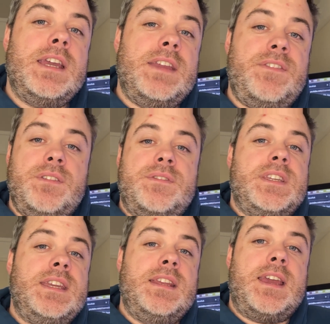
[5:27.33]
If you've
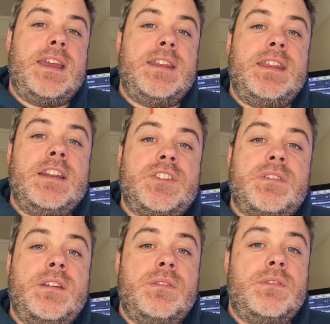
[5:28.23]
seen an
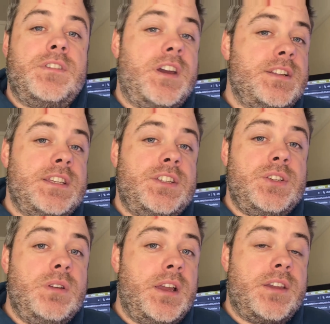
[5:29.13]
illustrator or an artist
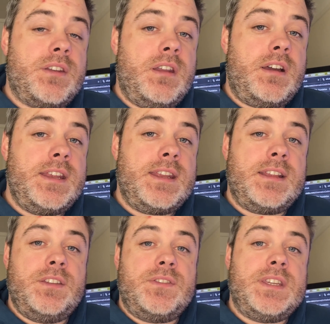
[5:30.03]
you like online
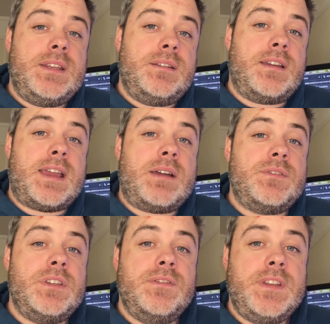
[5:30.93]
and you've seen a
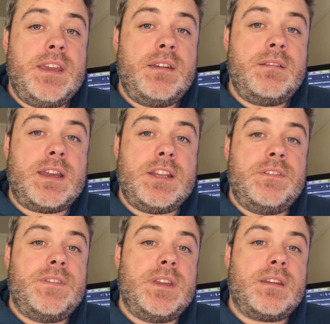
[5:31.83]
how-to video and you
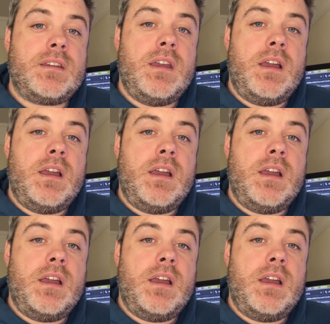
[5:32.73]
think,